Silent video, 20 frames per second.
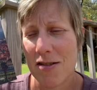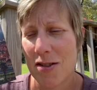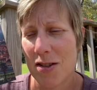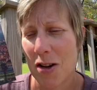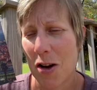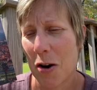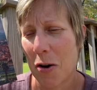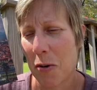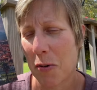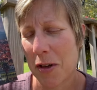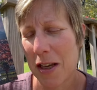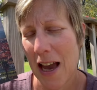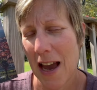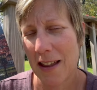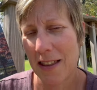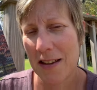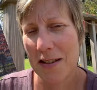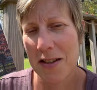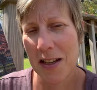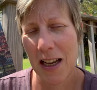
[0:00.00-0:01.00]
So yeah,
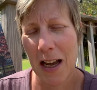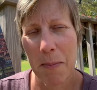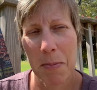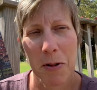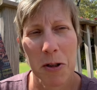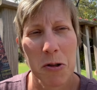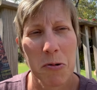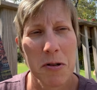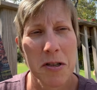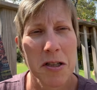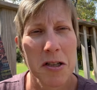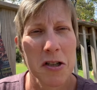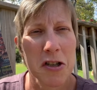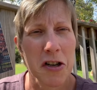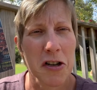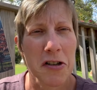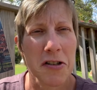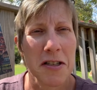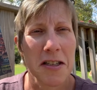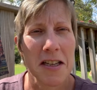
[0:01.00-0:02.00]
there's a couple of twists and
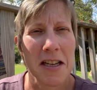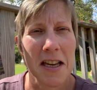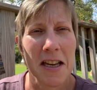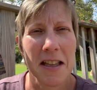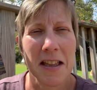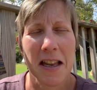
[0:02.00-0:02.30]
turns in here